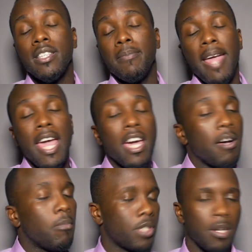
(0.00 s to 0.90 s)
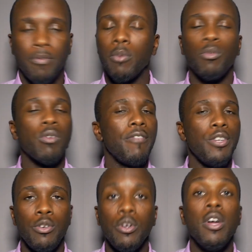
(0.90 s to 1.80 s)
some income or some form of
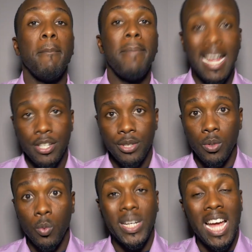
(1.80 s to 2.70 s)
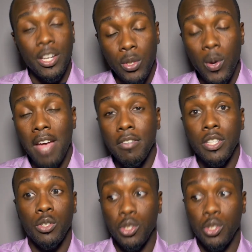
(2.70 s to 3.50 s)
revenue back to you without you having to